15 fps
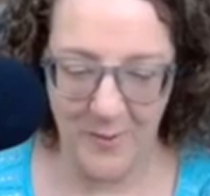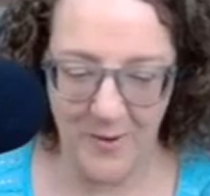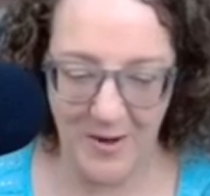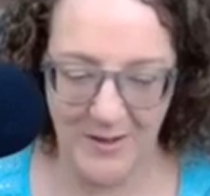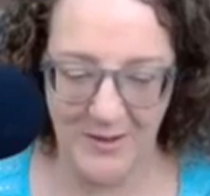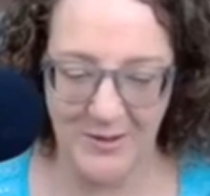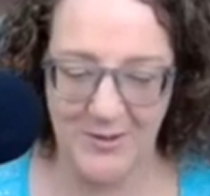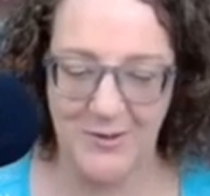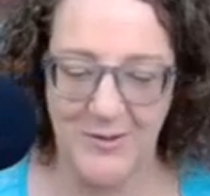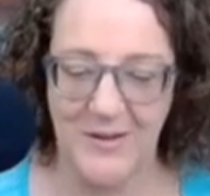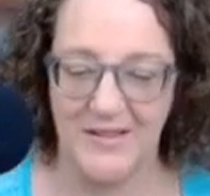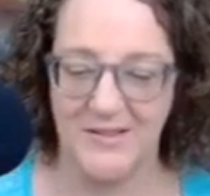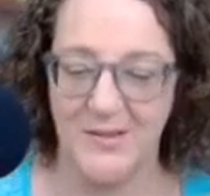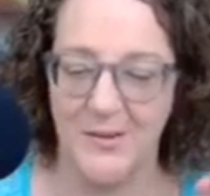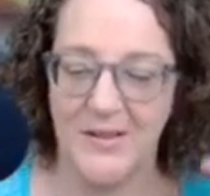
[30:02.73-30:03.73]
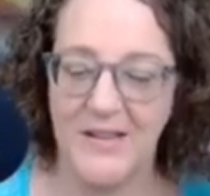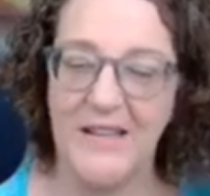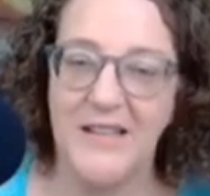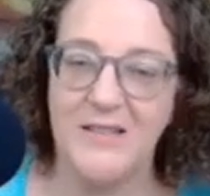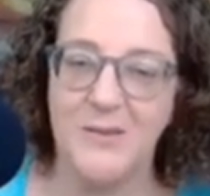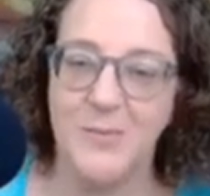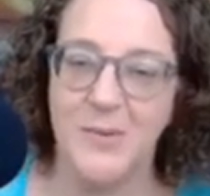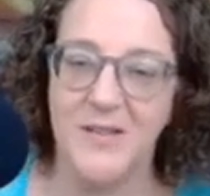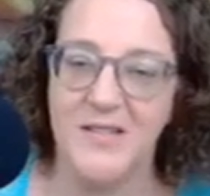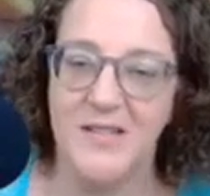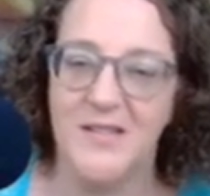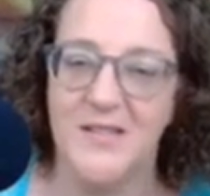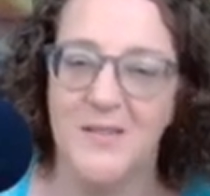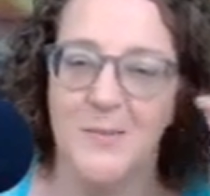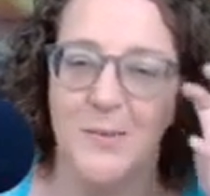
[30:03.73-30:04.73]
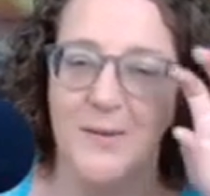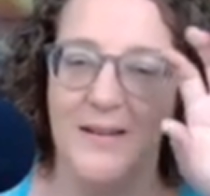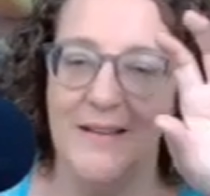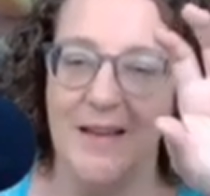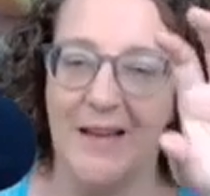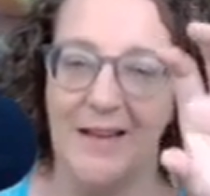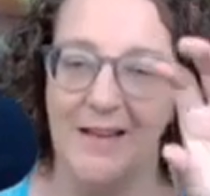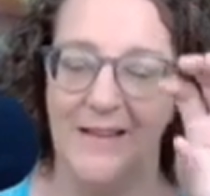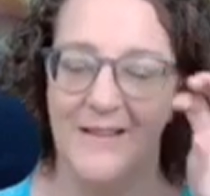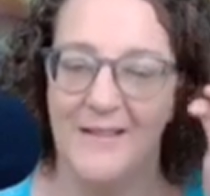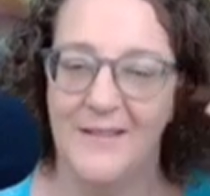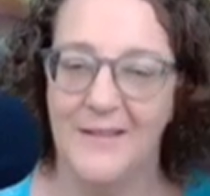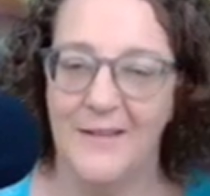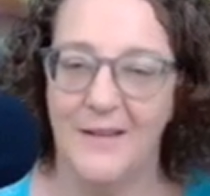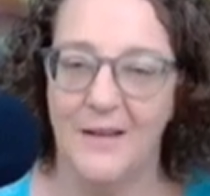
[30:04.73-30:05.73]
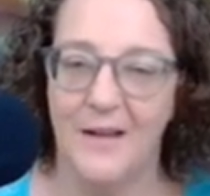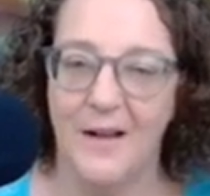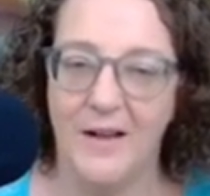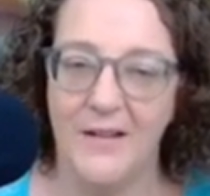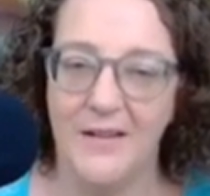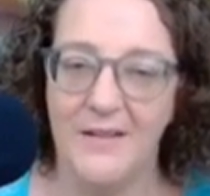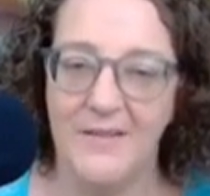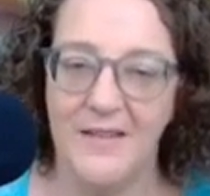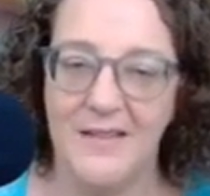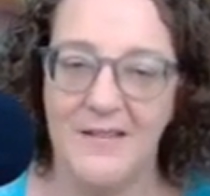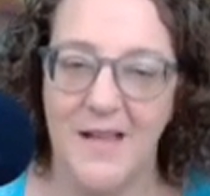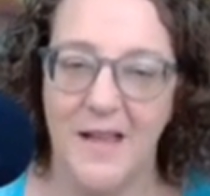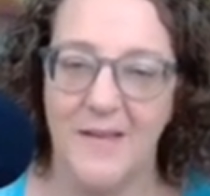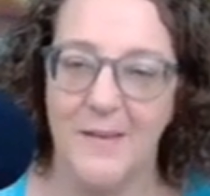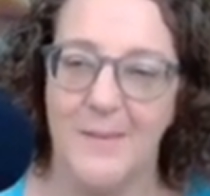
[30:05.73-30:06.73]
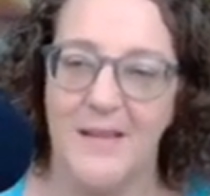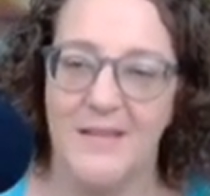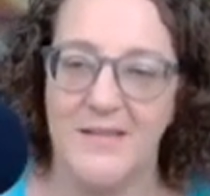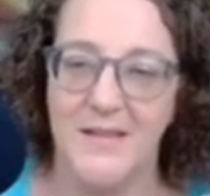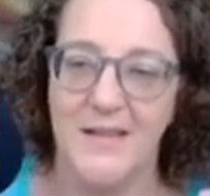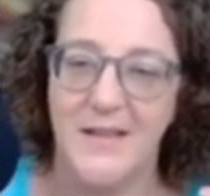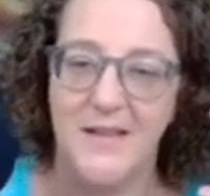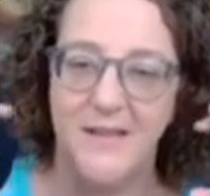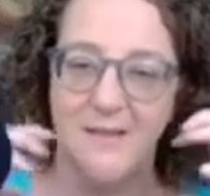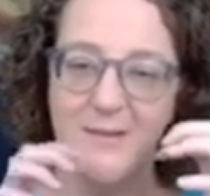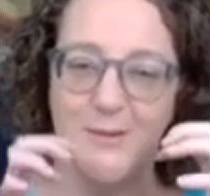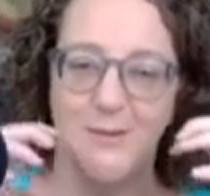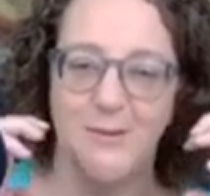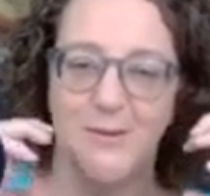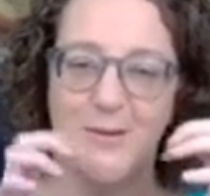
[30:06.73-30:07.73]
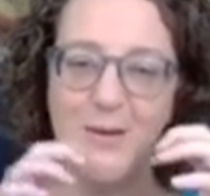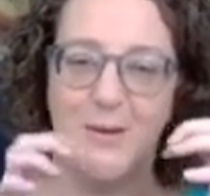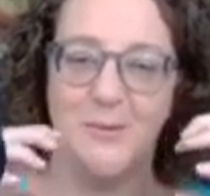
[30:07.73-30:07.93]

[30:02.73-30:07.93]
work you're doing. So each person is bringing all of these elements into the